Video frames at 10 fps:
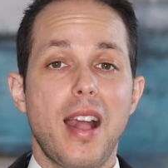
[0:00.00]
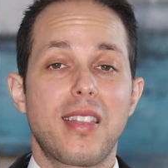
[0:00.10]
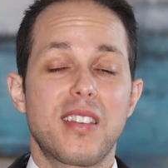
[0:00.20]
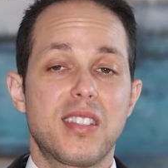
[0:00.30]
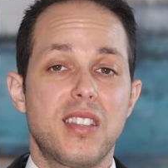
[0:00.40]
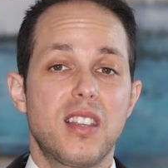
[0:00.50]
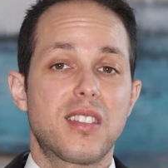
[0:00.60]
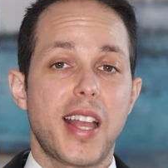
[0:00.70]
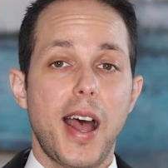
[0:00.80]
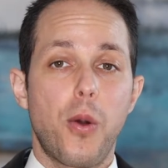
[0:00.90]
at the
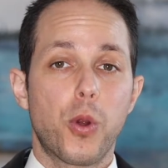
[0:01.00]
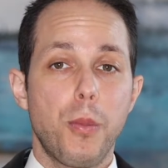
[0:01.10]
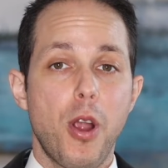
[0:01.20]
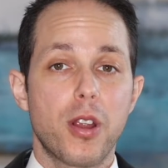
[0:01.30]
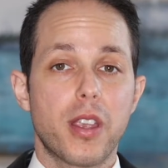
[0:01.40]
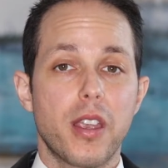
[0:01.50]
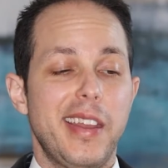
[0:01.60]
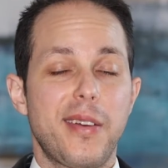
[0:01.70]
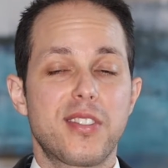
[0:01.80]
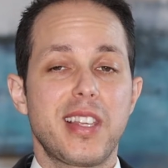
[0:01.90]
6 hour mark
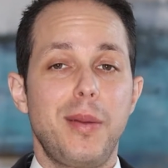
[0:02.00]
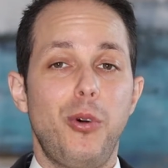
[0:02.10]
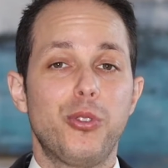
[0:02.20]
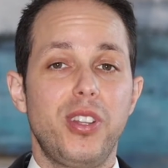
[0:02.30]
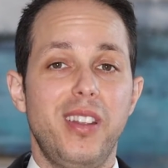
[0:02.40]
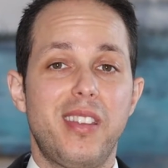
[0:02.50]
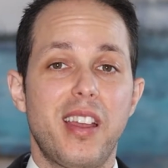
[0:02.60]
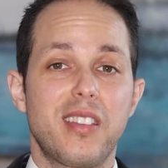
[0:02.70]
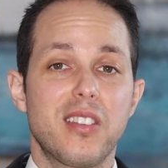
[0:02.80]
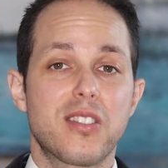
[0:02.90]
and I was able to
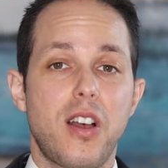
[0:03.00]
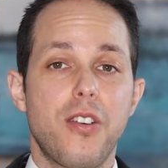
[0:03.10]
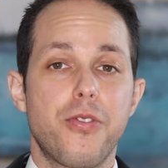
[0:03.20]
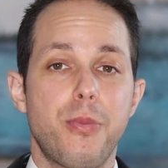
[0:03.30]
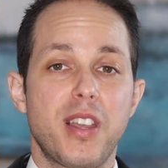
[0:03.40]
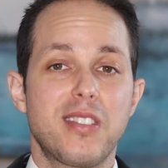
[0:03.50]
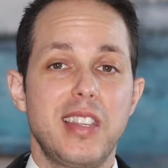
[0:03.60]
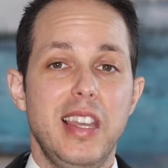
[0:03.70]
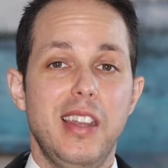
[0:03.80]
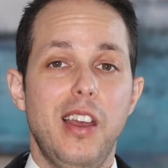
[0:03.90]
detect this off my
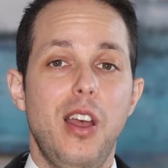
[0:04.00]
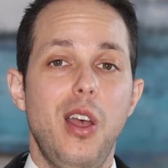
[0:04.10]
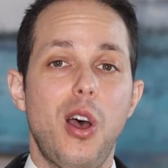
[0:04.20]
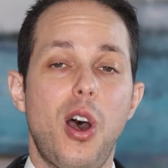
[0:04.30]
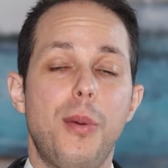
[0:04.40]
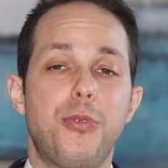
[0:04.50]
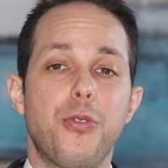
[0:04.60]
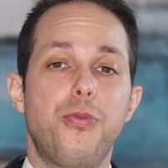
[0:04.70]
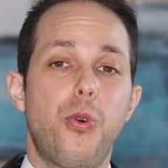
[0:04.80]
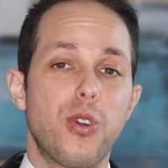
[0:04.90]
skin up to
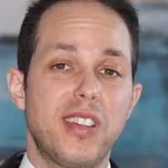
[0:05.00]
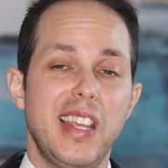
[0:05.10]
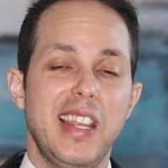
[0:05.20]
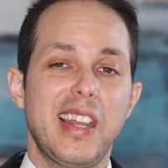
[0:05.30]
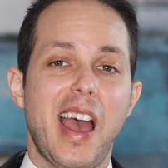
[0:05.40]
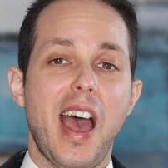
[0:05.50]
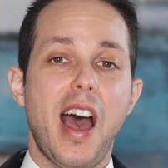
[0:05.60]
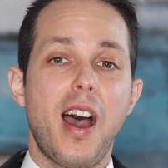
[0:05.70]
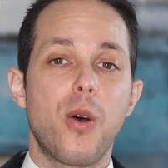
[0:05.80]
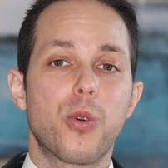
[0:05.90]
14
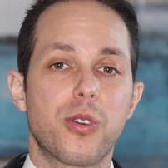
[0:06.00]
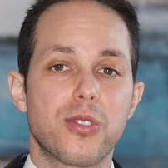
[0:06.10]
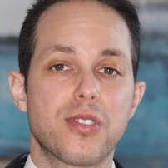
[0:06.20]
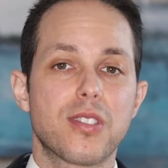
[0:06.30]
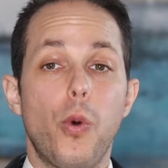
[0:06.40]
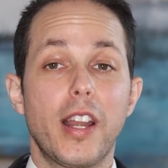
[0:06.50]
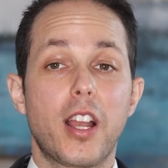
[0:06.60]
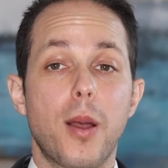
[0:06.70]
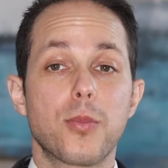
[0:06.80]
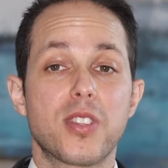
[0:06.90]
hours. When it
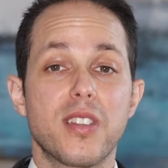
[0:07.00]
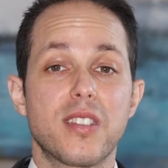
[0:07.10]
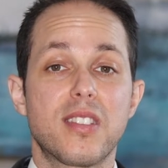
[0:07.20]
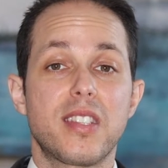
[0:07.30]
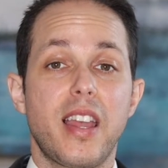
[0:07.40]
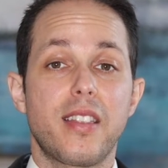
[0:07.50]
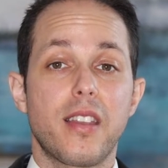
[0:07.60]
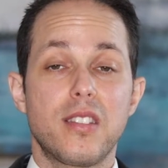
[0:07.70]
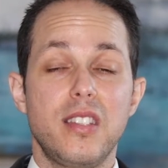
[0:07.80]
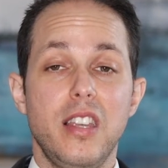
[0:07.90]
comes to the scent
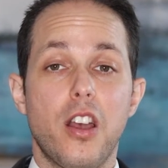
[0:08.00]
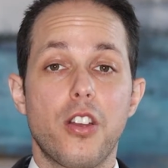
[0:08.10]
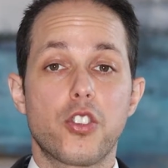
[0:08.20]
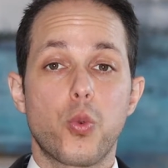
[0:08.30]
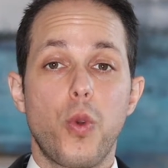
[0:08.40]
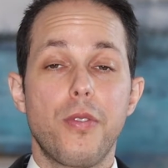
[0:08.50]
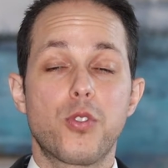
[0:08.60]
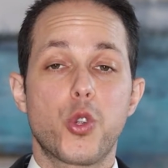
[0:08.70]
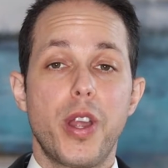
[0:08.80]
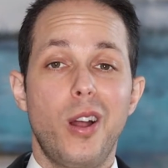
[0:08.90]
Sillage Whiff
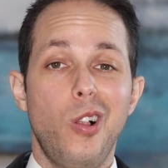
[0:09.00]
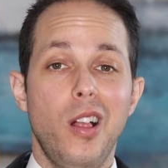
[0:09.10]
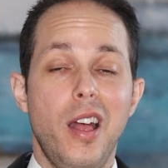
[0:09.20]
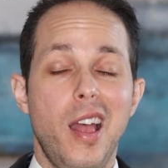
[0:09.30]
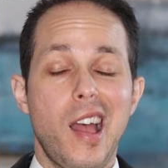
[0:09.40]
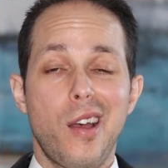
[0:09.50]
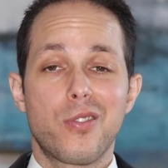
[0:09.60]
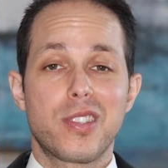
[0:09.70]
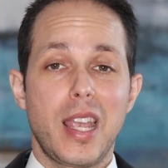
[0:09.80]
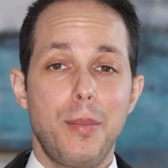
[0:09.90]
Trail, I
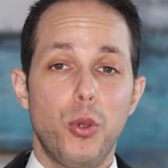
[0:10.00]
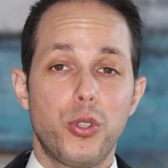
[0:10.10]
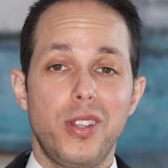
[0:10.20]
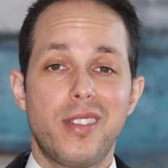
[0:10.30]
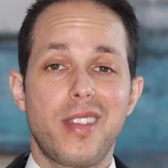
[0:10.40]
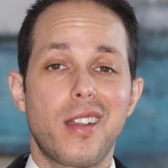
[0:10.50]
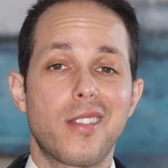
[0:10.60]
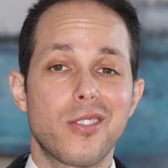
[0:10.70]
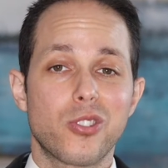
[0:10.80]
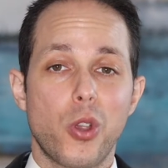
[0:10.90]
was able to detect
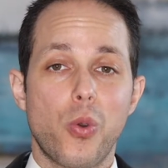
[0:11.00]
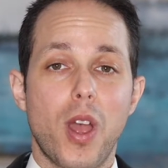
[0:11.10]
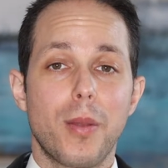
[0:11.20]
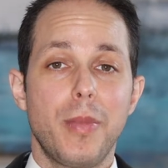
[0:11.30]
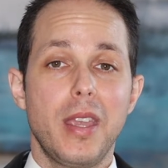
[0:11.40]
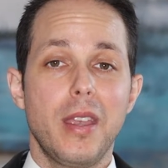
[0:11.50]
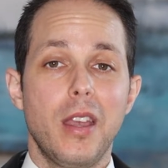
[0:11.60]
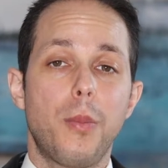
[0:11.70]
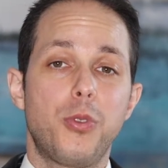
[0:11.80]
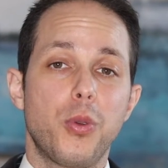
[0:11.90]
this around me
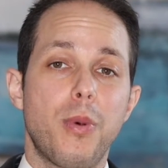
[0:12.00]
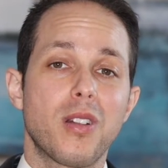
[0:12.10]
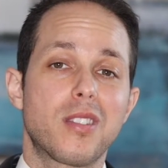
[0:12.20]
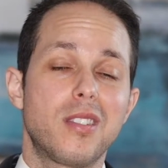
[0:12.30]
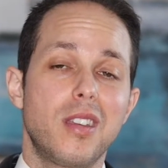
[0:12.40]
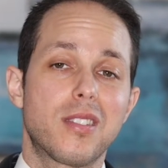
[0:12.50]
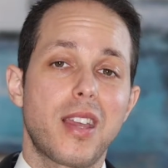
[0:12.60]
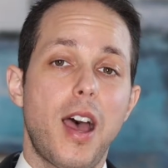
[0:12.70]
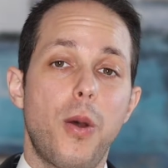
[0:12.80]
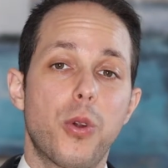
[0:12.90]
up to about
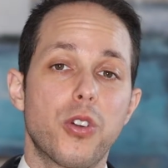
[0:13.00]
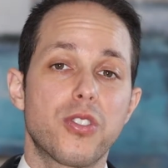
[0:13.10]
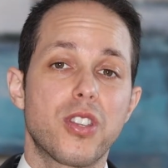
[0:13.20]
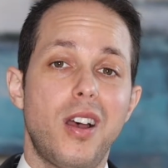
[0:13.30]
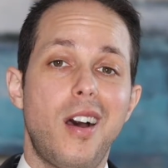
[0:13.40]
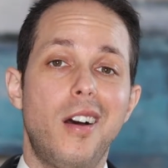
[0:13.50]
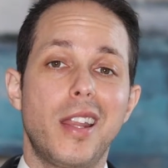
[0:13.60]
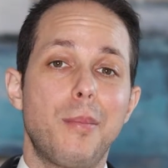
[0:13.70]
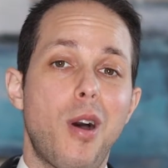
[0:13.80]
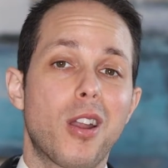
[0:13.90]
6 hours on
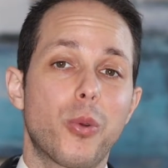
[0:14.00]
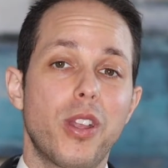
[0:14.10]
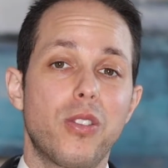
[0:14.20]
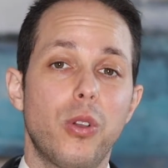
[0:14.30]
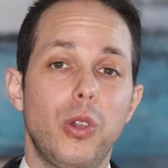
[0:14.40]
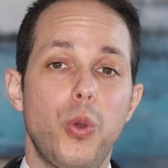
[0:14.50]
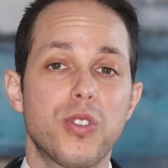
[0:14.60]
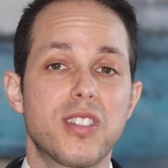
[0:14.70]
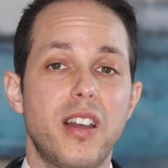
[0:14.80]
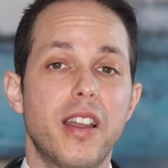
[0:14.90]
a moderate to low
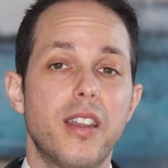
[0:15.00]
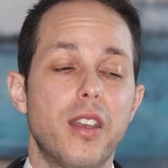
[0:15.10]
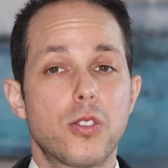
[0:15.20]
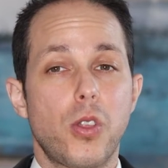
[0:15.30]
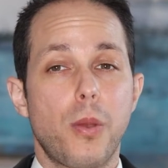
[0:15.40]
side. So